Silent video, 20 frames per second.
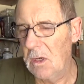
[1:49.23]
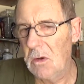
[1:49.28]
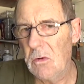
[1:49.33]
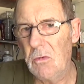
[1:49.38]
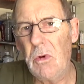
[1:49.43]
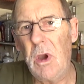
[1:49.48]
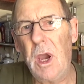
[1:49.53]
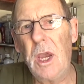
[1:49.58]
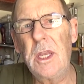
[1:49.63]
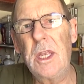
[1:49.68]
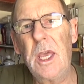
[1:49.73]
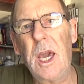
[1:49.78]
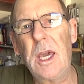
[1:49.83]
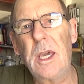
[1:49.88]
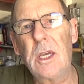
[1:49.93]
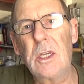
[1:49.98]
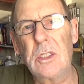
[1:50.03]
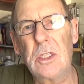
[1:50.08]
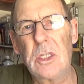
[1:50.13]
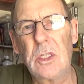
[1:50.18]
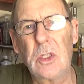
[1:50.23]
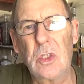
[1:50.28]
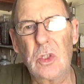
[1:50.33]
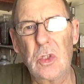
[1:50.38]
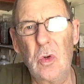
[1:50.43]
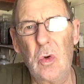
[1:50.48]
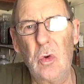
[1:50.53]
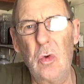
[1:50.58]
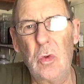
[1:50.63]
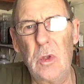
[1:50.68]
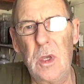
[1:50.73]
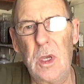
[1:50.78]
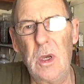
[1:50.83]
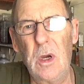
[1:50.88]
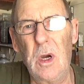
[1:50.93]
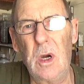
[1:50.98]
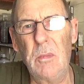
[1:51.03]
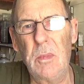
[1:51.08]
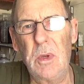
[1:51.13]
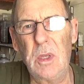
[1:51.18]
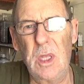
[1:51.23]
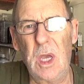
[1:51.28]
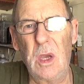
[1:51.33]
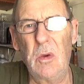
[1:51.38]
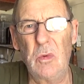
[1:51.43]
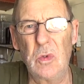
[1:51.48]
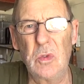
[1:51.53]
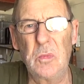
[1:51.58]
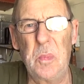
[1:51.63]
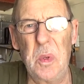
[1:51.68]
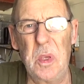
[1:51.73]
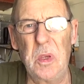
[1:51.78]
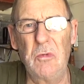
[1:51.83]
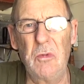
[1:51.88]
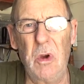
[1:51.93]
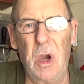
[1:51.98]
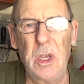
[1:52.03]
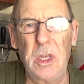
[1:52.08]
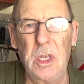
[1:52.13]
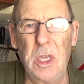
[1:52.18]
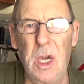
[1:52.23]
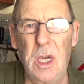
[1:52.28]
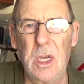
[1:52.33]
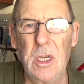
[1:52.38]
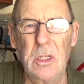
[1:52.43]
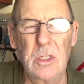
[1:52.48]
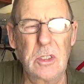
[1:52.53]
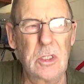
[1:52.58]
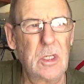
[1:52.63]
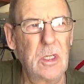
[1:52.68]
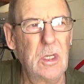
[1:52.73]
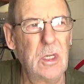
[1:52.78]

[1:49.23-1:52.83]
radiators in the school there. I mean, they was big radiators.